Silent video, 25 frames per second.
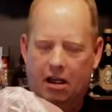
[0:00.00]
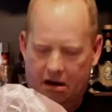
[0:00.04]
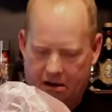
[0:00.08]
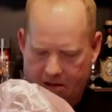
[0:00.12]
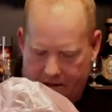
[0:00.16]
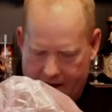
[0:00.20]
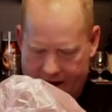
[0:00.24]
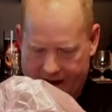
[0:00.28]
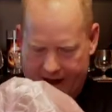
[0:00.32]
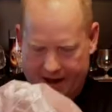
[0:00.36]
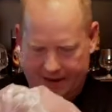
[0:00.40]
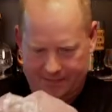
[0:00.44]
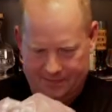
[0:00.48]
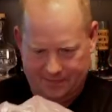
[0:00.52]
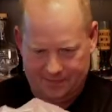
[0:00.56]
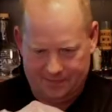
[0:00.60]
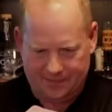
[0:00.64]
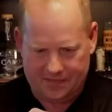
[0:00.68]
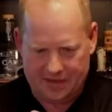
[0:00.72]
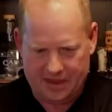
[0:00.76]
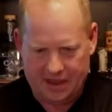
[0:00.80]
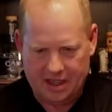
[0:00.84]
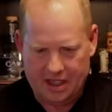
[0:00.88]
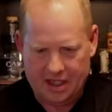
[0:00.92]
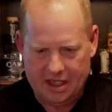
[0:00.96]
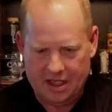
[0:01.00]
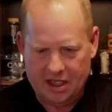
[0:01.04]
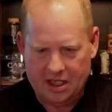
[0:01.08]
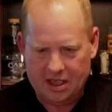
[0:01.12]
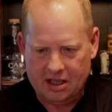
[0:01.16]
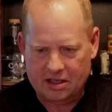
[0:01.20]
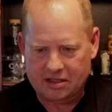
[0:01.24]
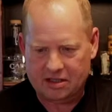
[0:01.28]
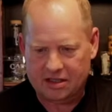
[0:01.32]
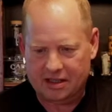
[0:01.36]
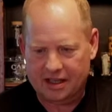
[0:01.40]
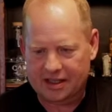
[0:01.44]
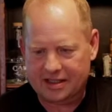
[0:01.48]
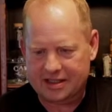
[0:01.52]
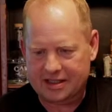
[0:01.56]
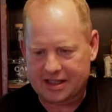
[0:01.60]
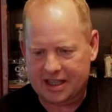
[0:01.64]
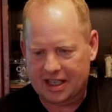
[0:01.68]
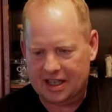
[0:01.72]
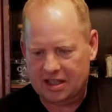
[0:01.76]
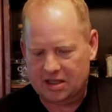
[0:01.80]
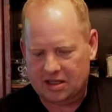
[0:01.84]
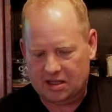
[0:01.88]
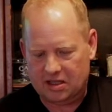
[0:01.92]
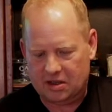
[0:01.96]
All right, so
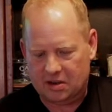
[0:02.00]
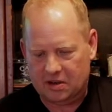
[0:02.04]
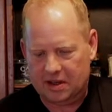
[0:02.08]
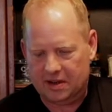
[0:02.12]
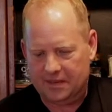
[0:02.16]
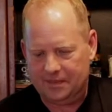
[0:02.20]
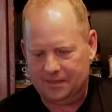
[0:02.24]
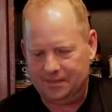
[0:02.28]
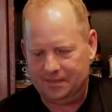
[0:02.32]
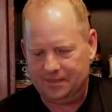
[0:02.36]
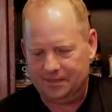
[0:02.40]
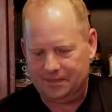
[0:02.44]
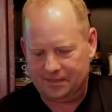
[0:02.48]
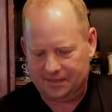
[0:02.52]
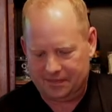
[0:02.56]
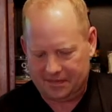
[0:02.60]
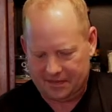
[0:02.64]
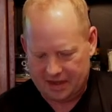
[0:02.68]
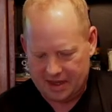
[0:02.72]
let's get to it.